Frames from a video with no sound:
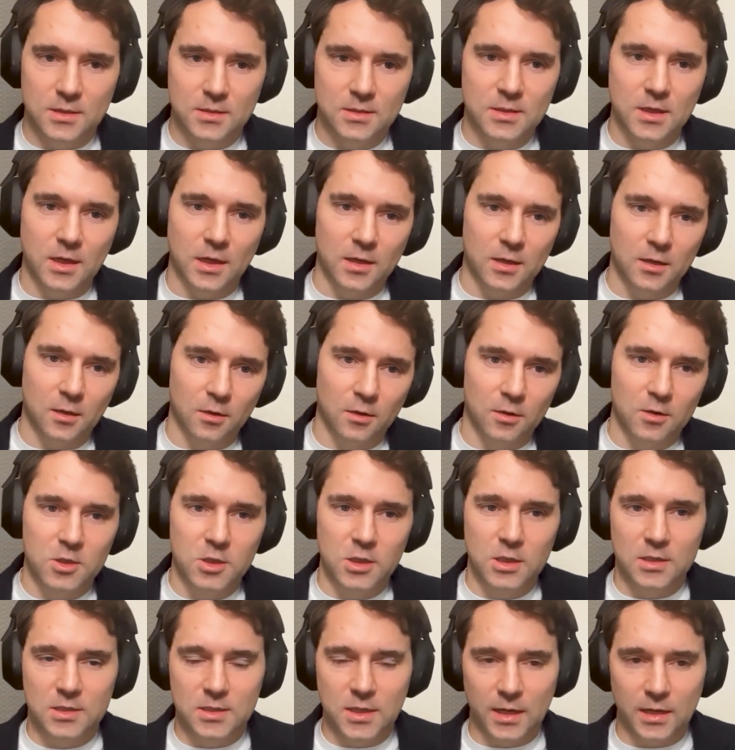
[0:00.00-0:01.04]

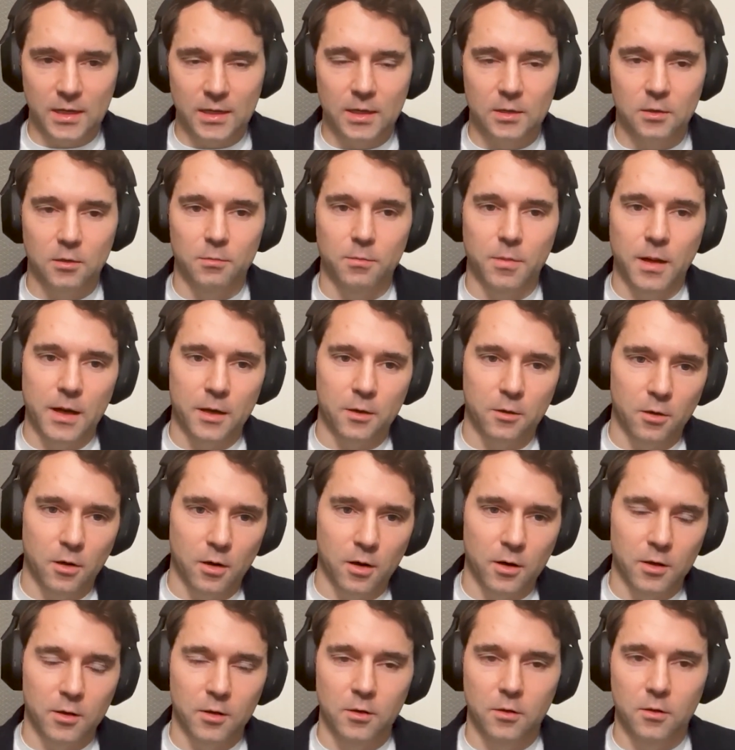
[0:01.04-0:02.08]
technical
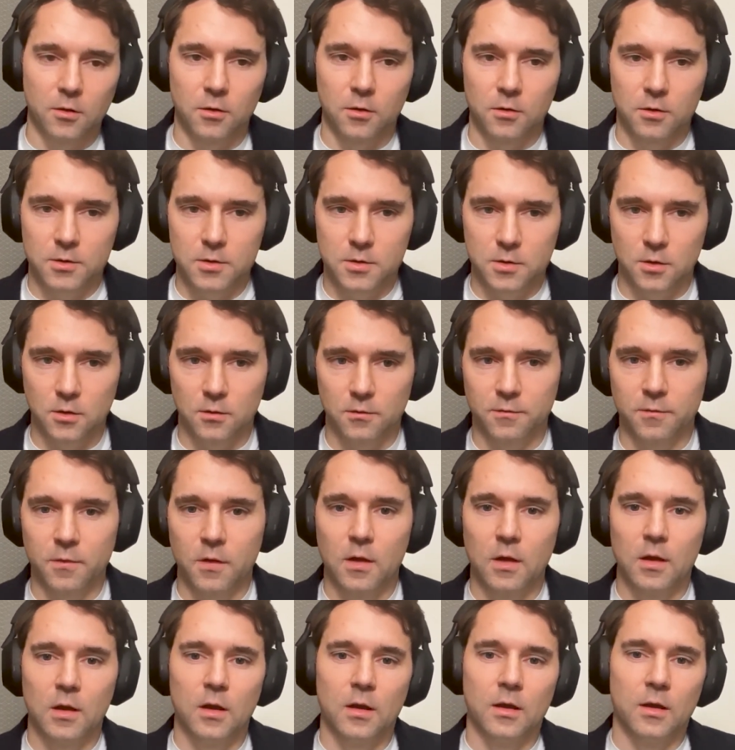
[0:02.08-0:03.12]
background, sort of
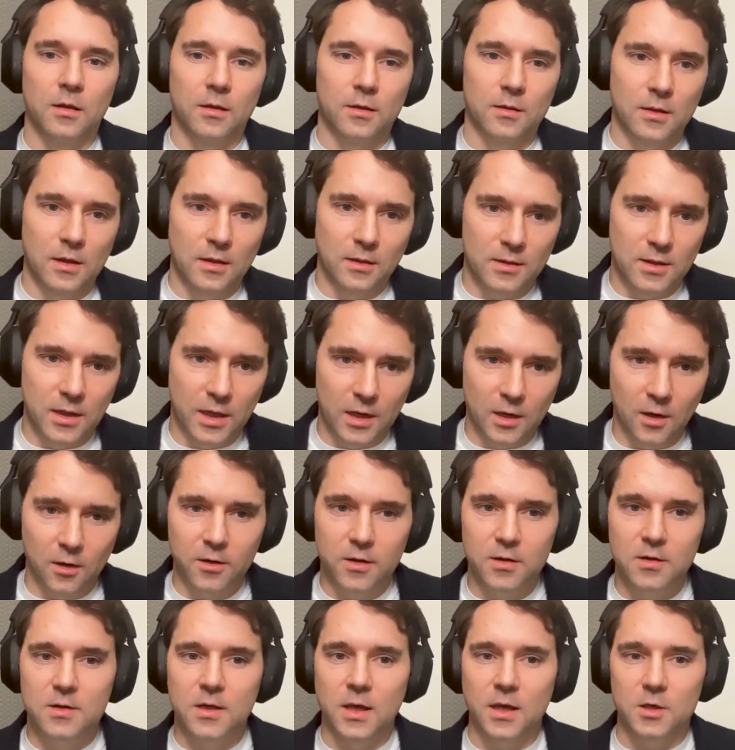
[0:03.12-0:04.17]
data
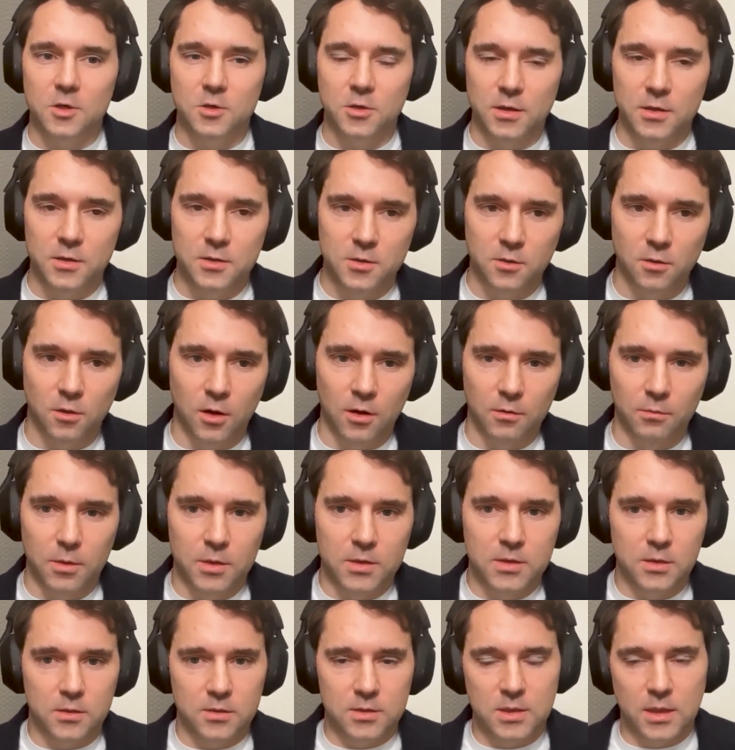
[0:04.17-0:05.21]
architecture and so on. But it
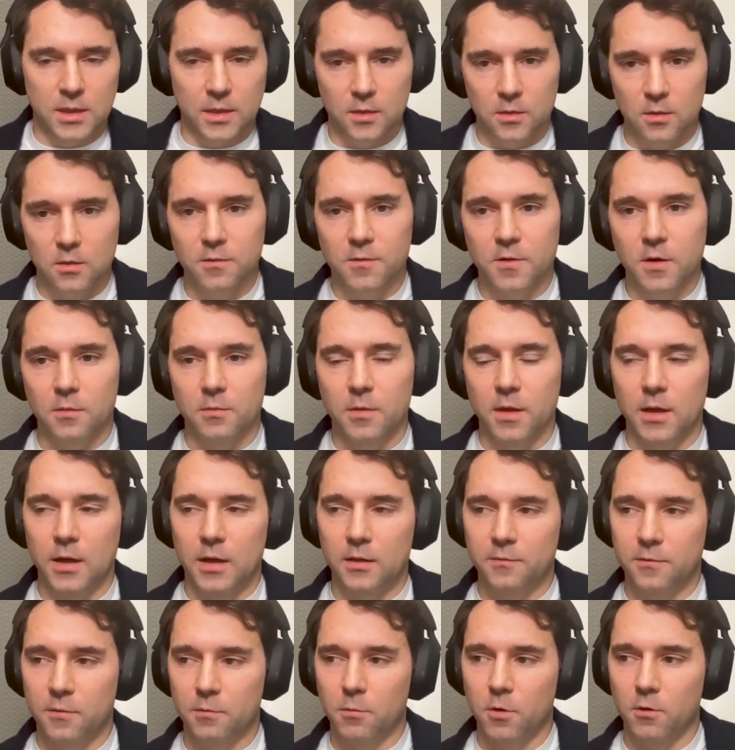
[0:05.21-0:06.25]
sounds like you've come at
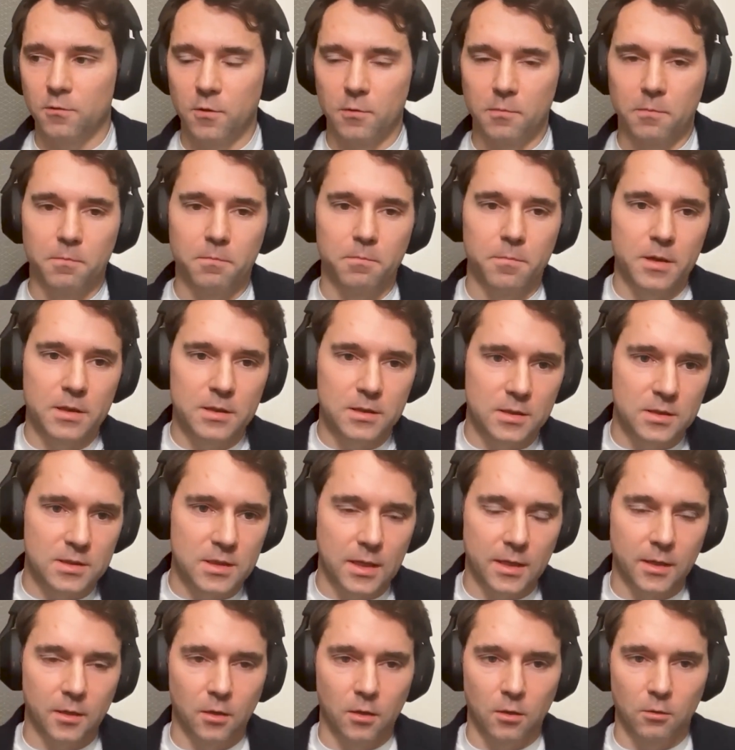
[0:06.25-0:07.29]
it from more of a business
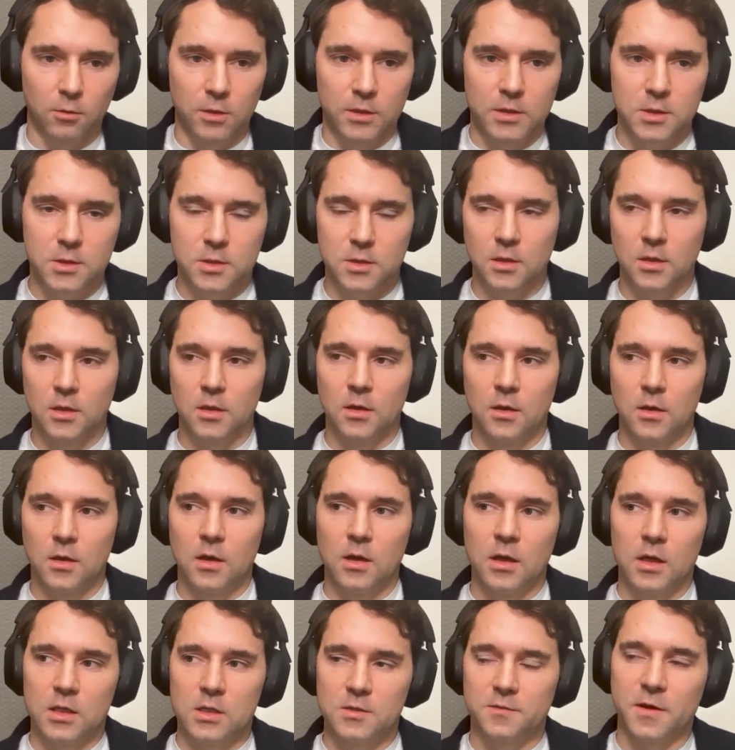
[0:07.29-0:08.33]
angle, which
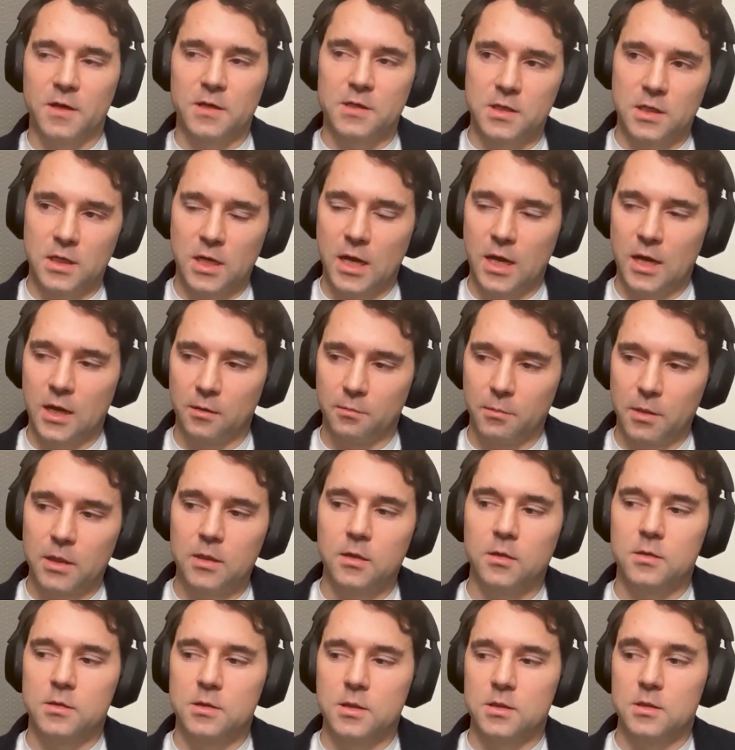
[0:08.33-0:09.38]
is fascinating
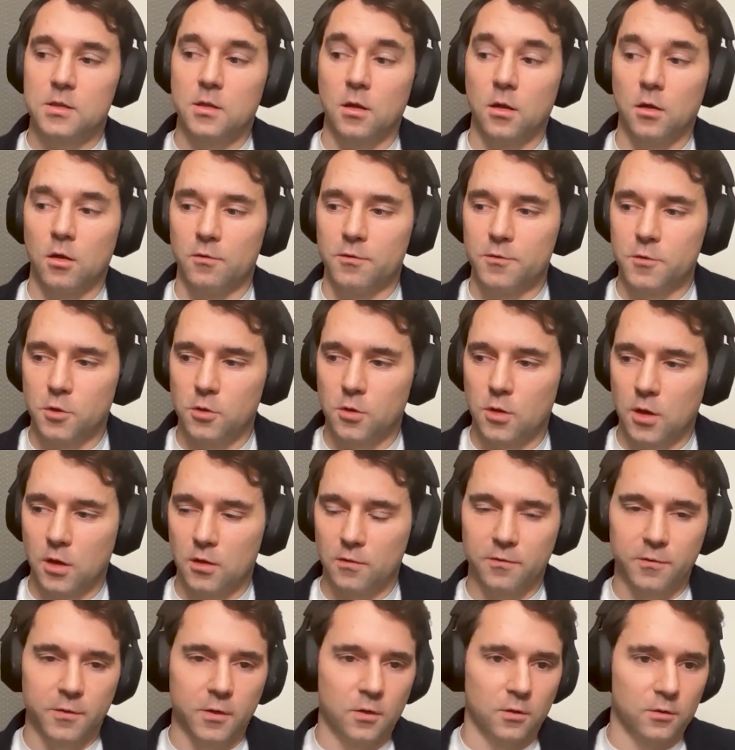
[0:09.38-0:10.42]
because there's a lot of talk
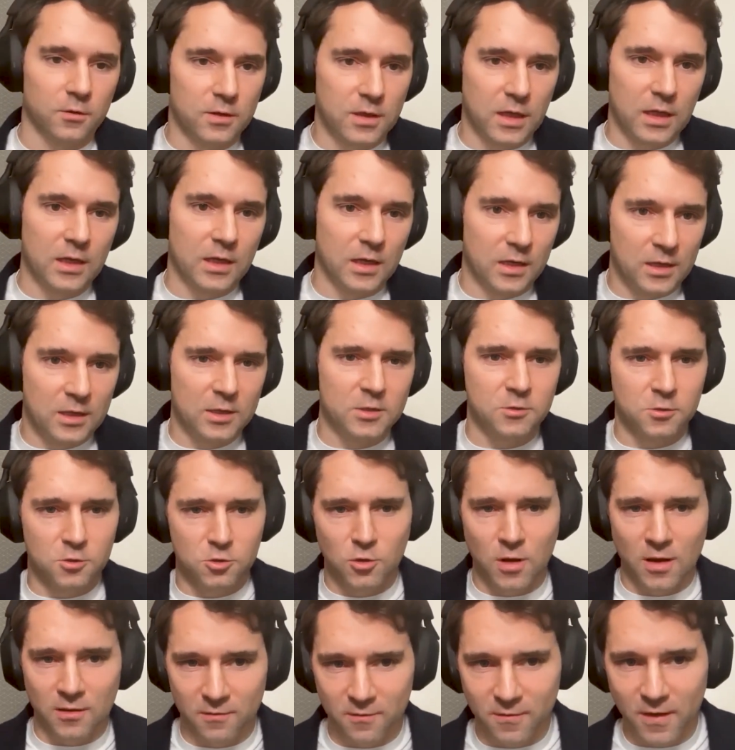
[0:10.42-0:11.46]
of, data needs to
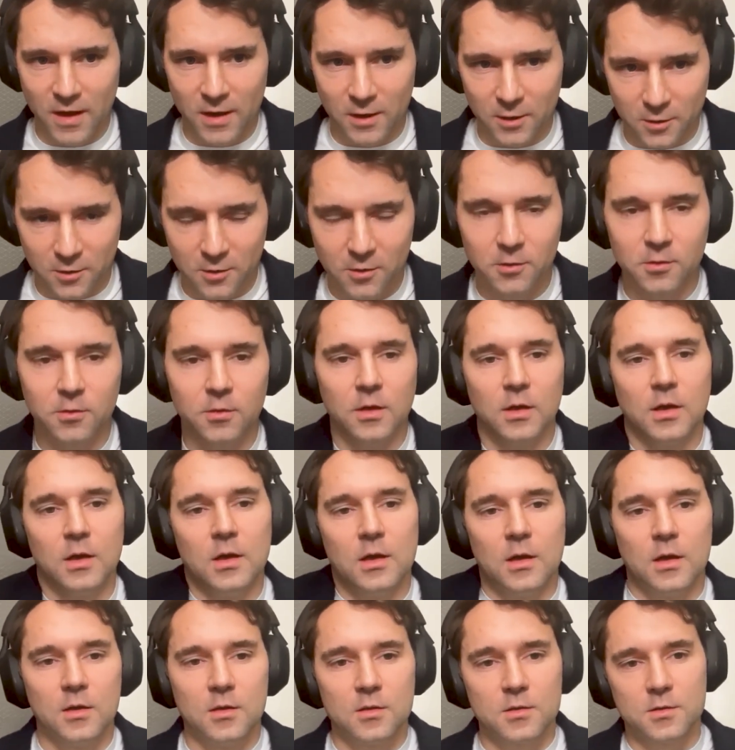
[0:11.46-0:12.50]
drive value.
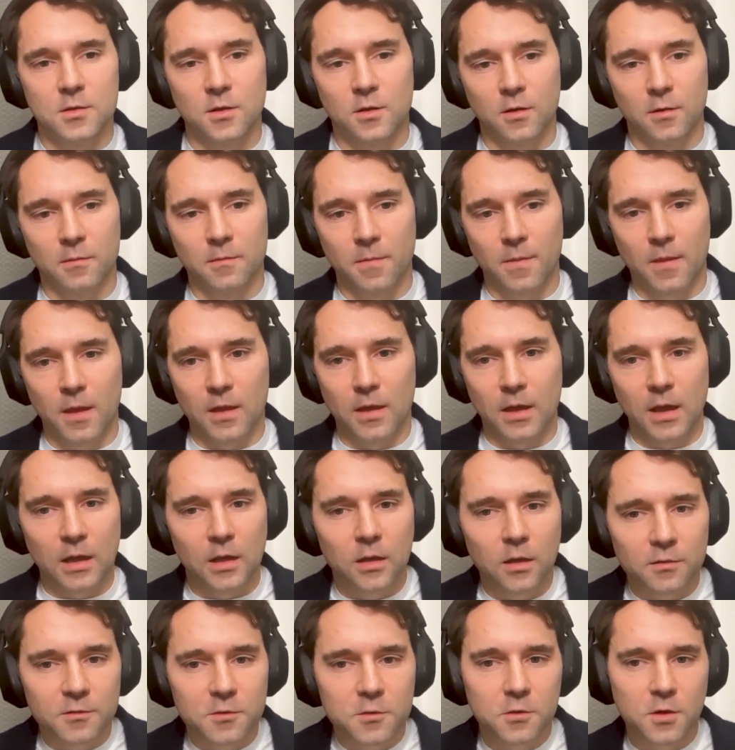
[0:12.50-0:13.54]
So I'd
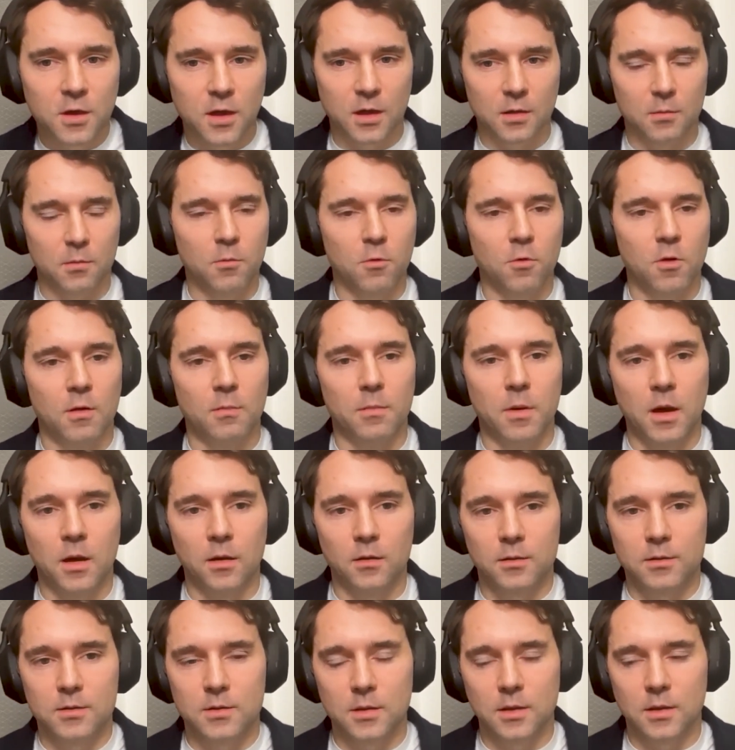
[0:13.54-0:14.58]
love to hear more
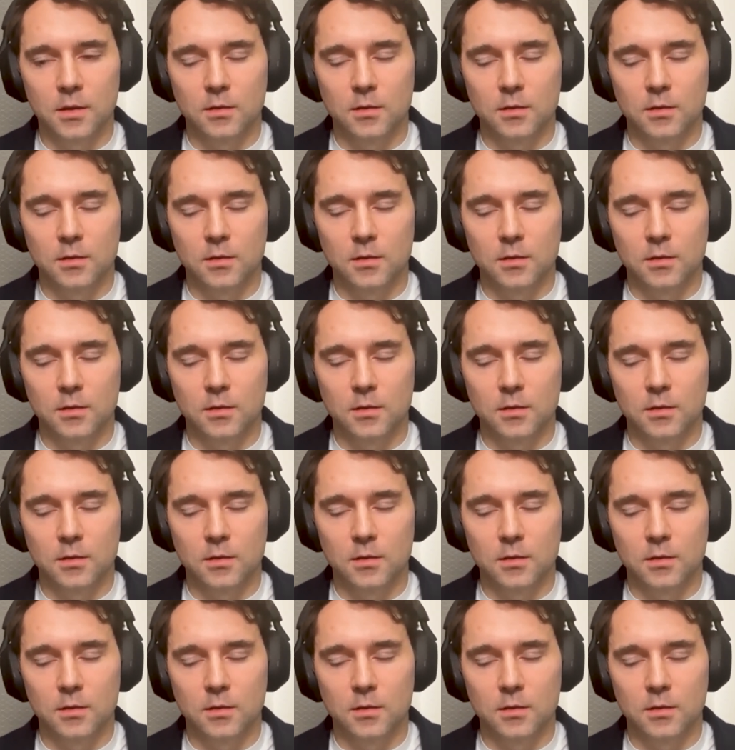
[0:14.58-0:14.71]
about